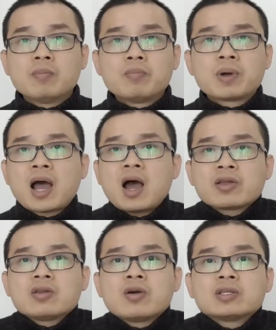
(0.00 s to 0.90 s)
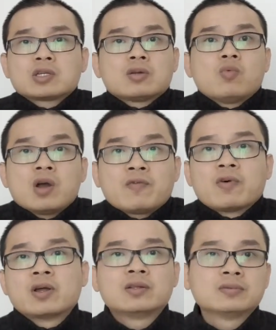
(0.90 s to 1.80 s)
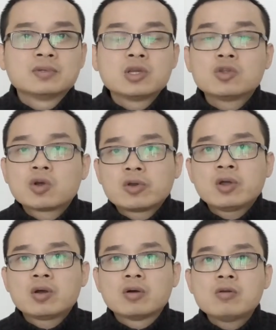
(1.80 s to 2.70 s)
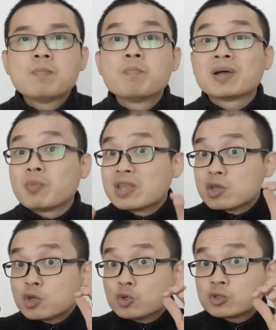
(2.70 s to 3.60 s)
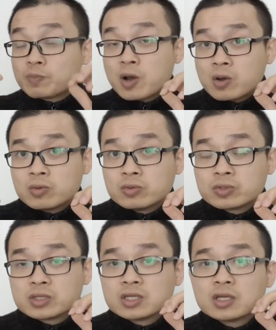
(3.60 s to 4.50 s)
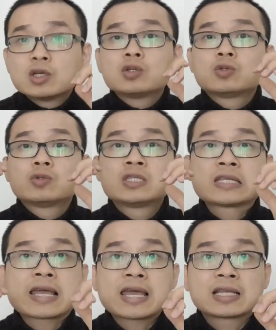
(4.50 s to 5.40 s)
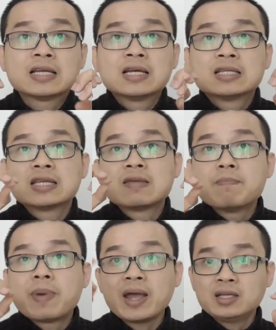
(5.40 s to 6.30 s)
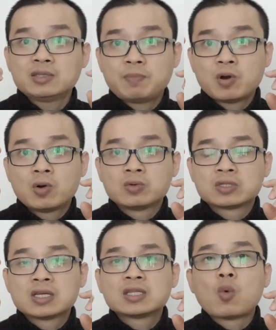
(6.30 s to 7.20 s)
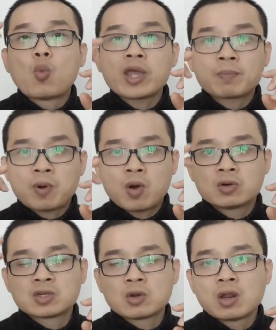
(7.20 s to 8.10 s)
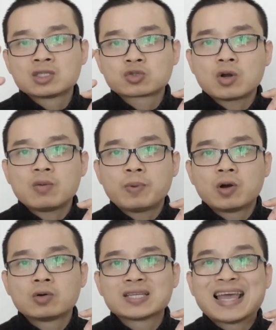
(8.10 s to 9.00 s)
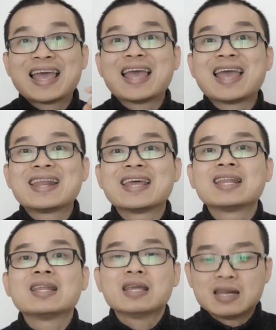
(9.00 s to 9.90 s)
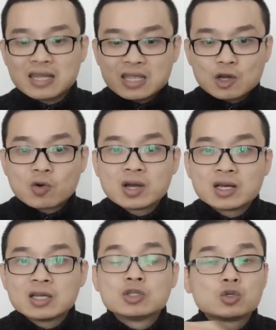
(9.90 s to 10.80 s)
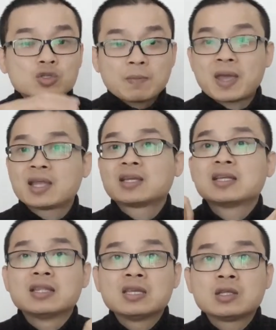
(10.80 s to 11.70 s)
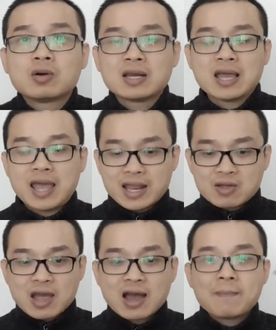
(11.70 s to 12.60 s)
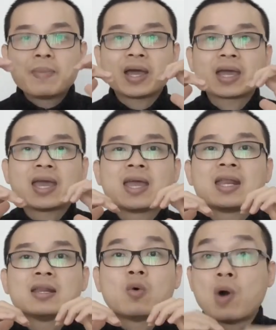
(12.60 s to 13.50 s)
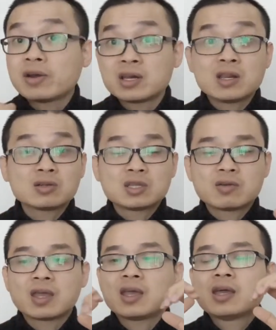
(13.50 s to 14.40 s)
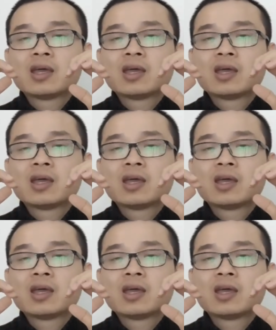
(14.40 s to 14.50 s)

But how do you know it's going to work for it? You don't know. But when you use pose to detect the imbalanced pose, the weak pose or the strong pose, and then needle it, choose the pattern and needle it, and you come back in, while the needle is still there,